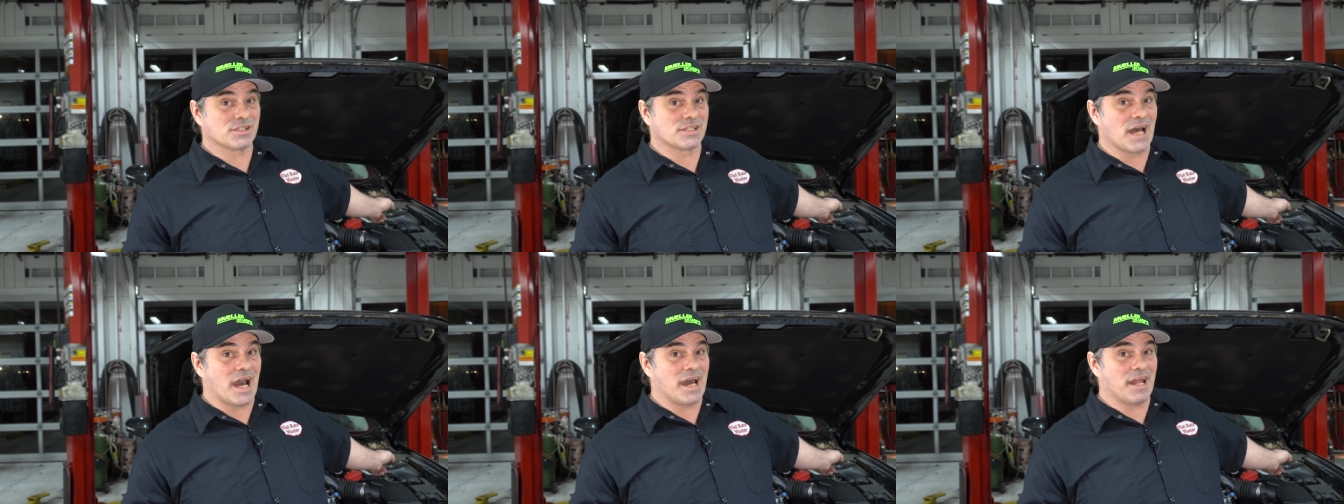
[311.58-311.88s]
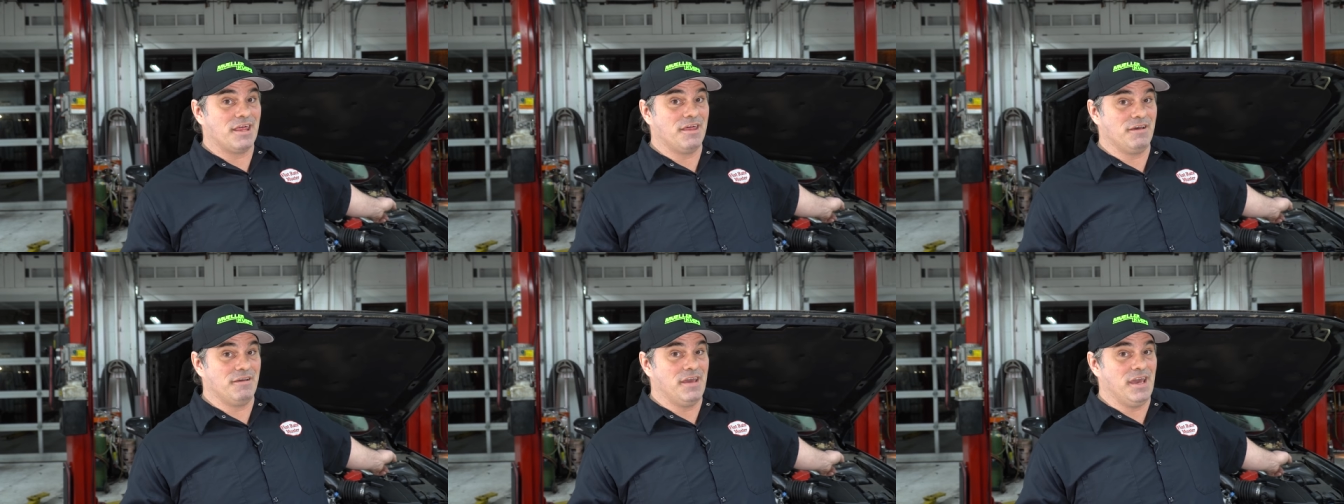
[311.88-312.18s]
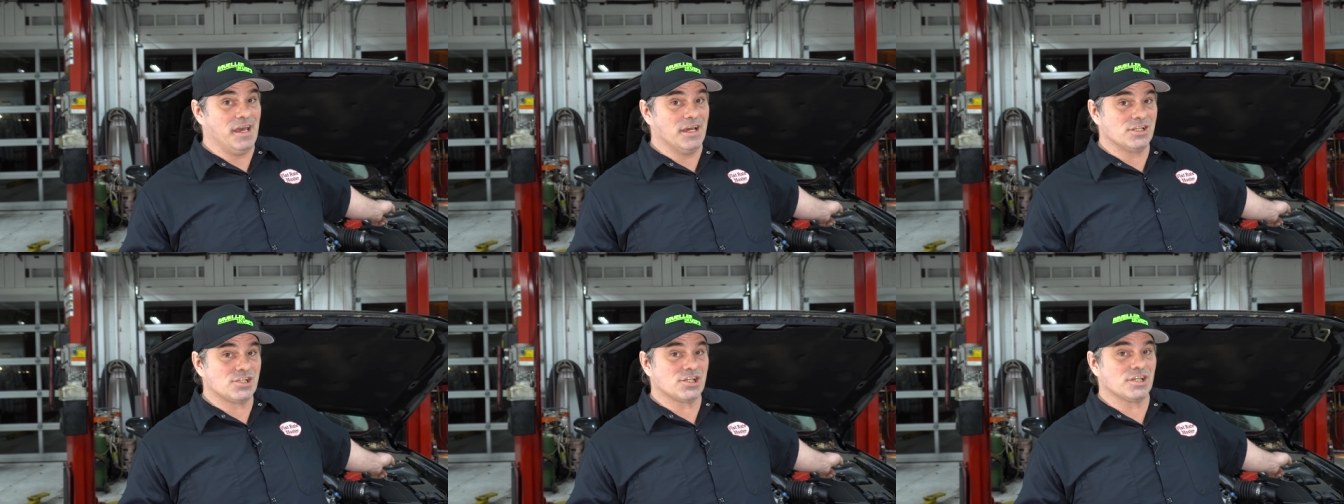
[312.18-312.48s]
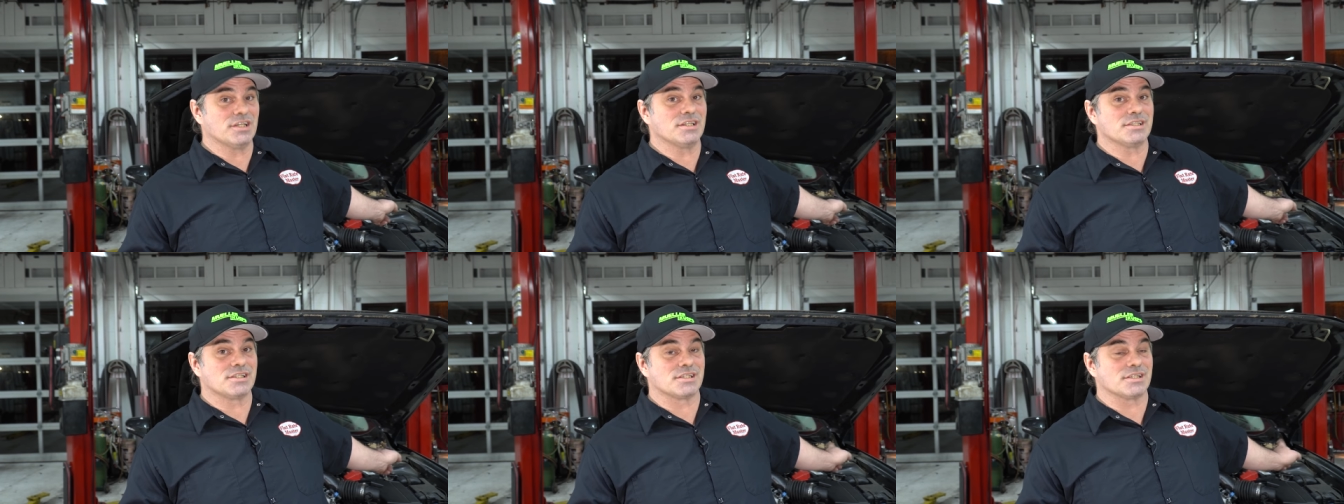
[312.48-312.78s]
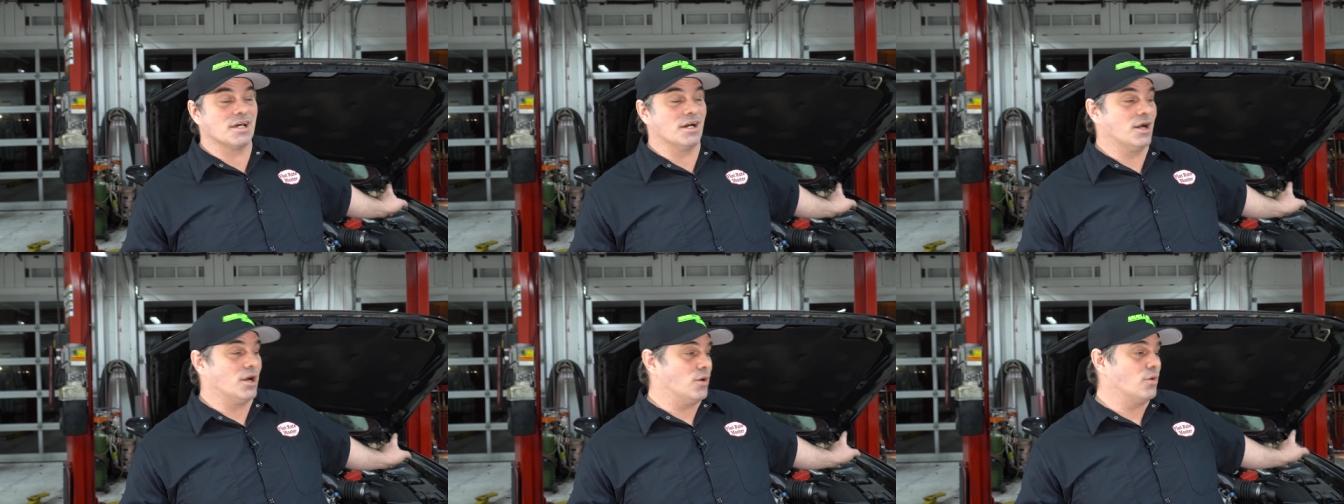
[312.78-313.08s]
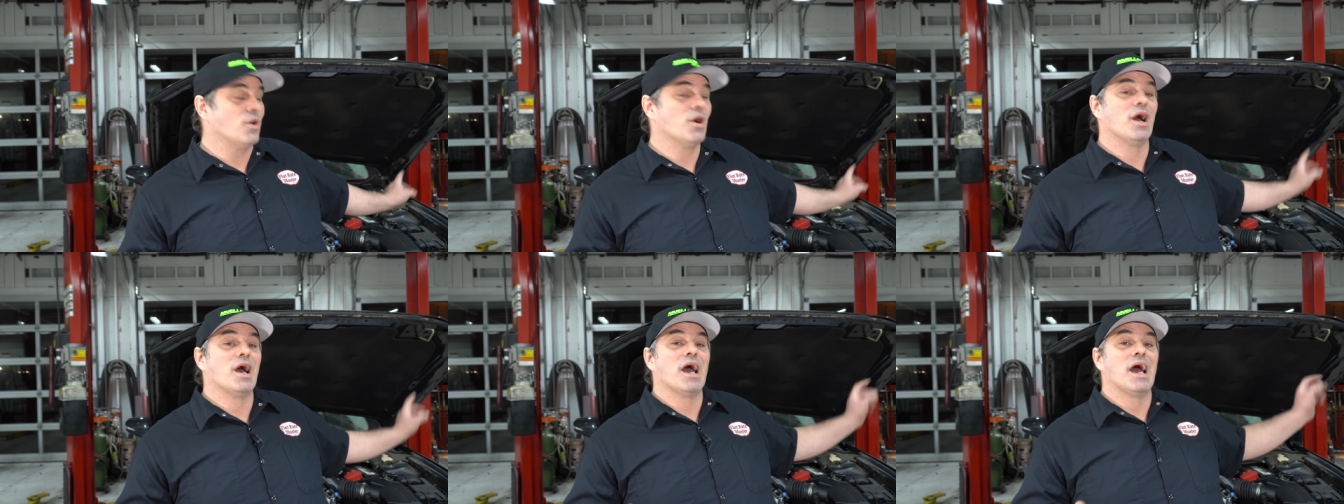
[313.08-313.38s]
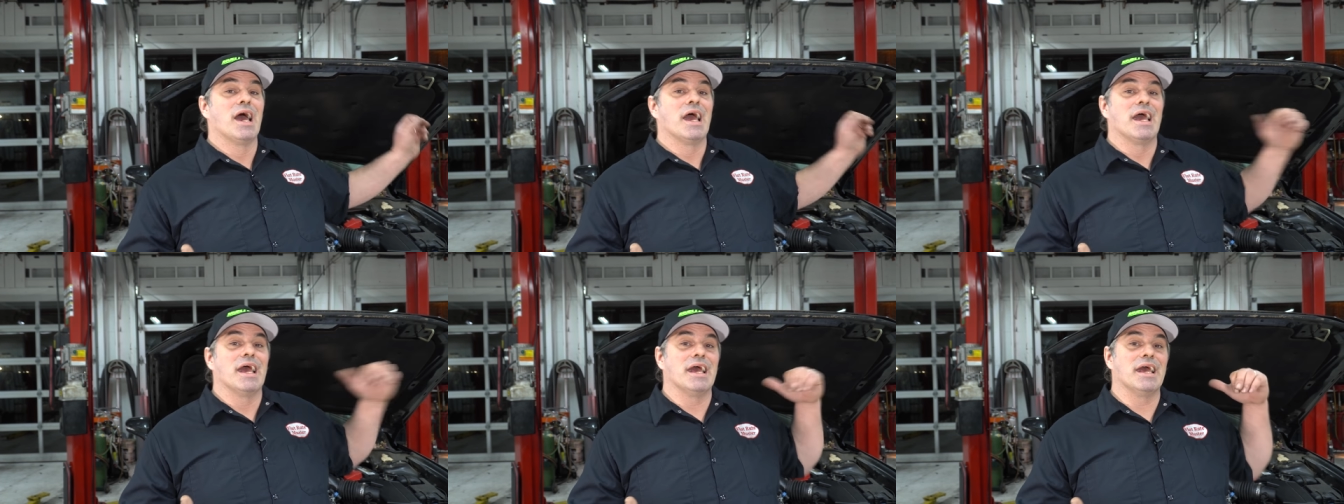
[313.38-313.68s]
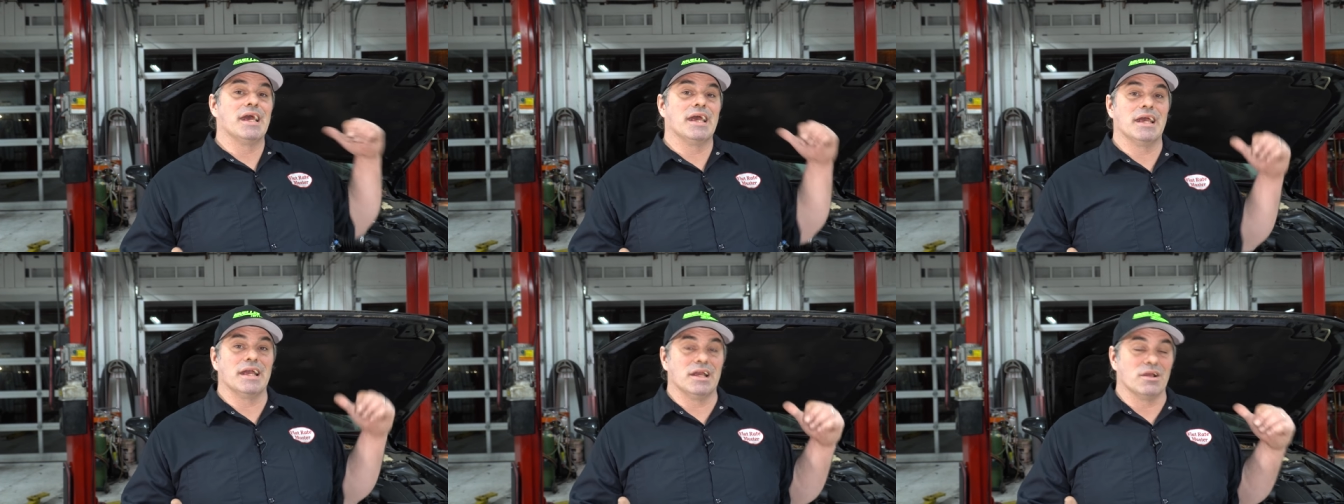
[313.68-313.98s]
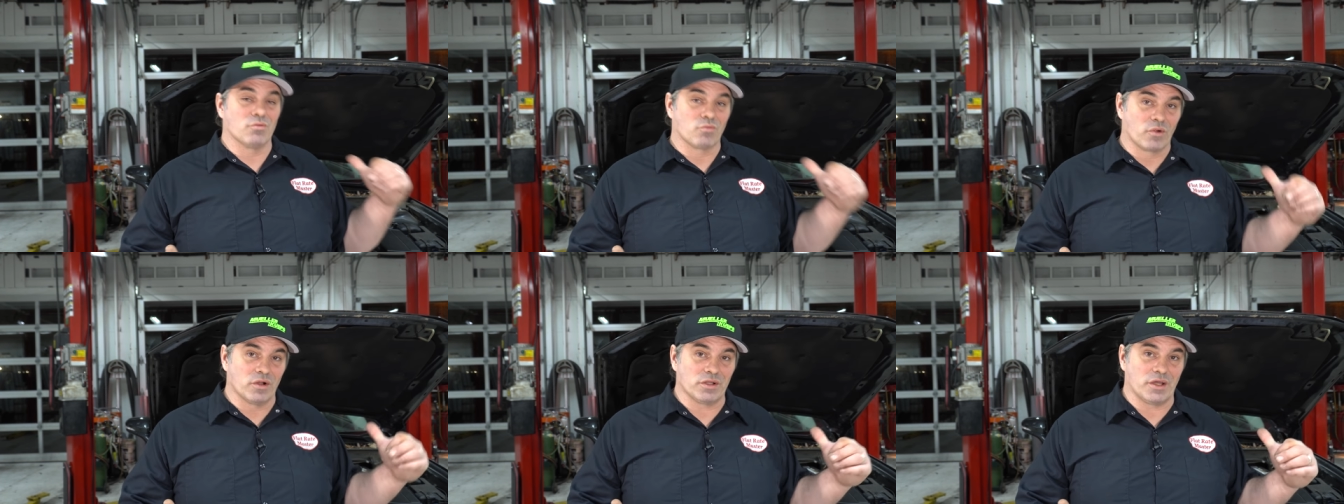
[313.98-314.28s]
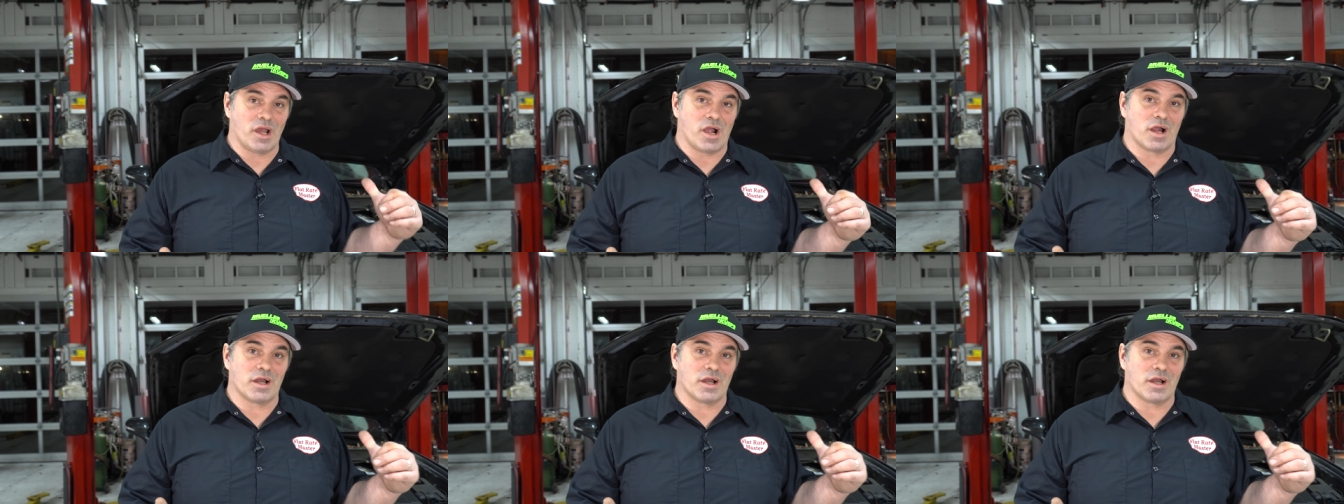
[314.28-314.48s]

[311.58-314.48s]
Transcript: side of the engine, so Really